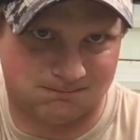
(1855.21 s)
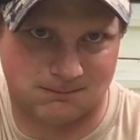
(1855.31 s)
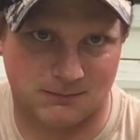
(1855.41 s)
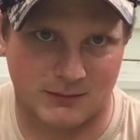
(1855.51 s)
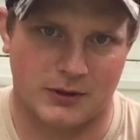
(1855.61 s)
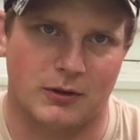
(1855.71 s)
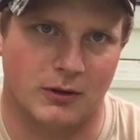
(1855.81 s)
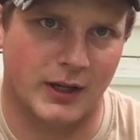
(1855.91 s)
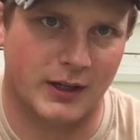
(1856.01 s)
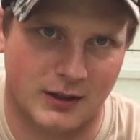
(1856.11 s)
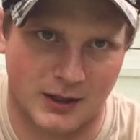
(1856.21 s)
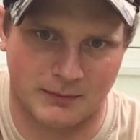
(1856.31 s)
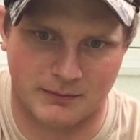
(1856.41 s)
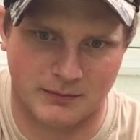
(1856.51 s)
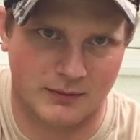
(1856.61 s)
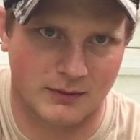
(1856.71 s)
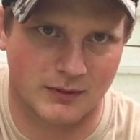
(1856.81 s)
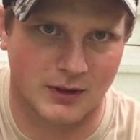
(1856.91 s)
They fell down with none to help.